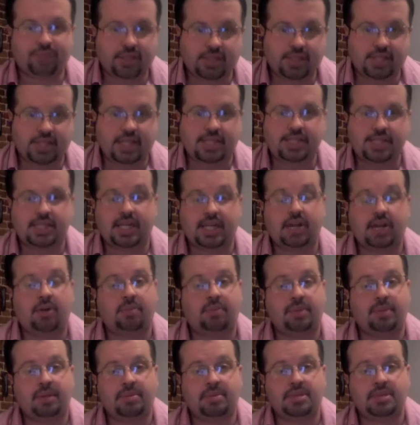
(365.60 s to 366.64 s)
DC
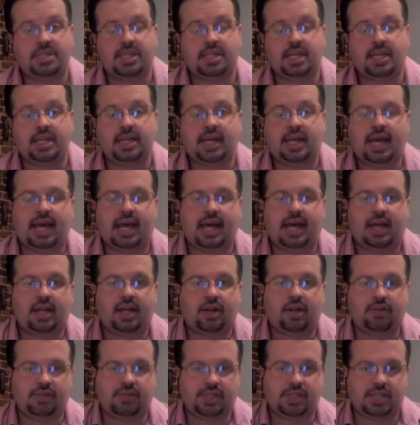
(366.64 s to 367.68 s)
on BBC,
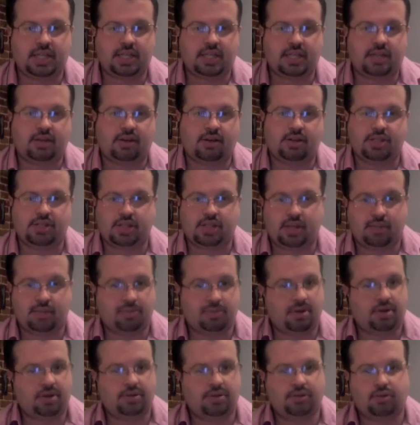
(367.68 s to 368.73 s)
and obviously the guys like
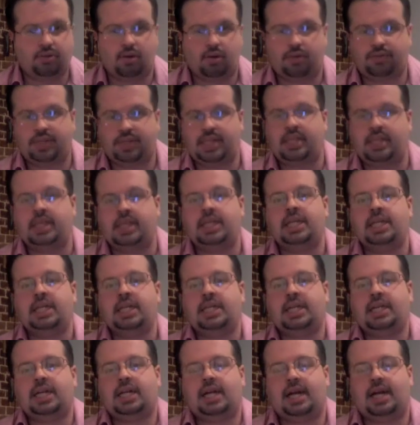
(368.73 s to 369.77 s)
Brundle Crofty,
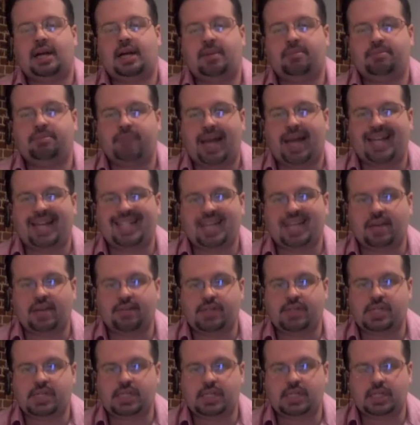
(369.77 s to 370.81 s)
Ant
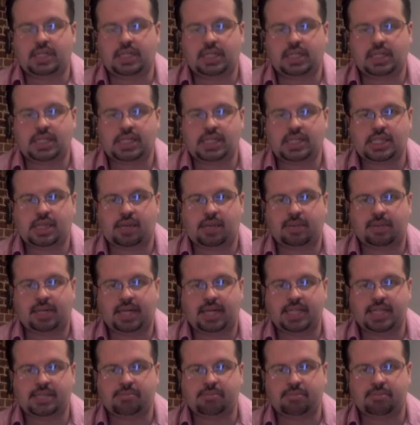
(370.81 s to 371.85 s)
Davidson, Simon
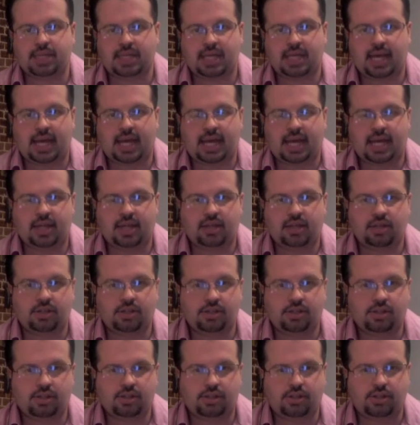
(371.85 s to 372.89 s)
Lazenby, and
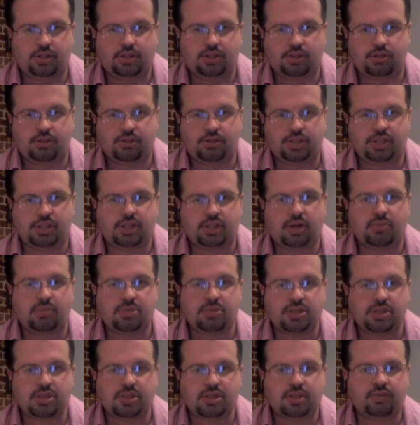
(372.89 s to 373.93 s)
Georgie
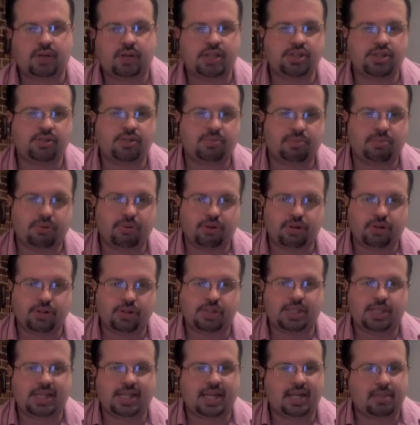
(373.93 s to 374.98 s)
Thompson, and Rachel
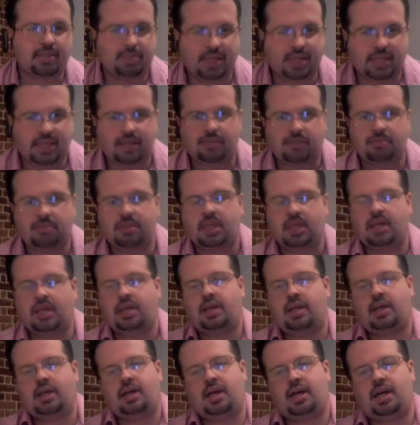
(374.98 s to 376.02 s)
Brooks, and Natalie Pinkham
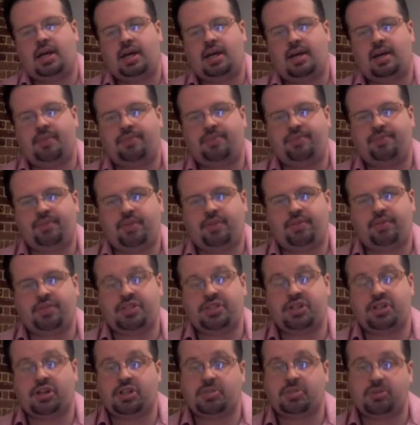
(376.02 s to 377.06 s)
for
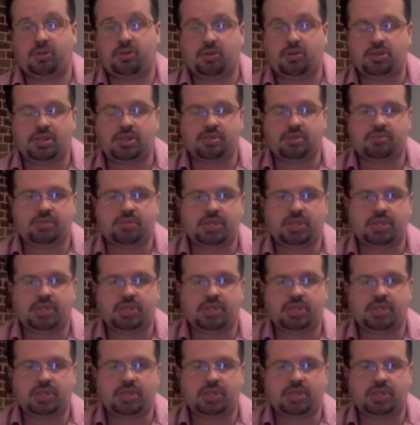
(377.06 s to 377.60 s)
Sky Sports.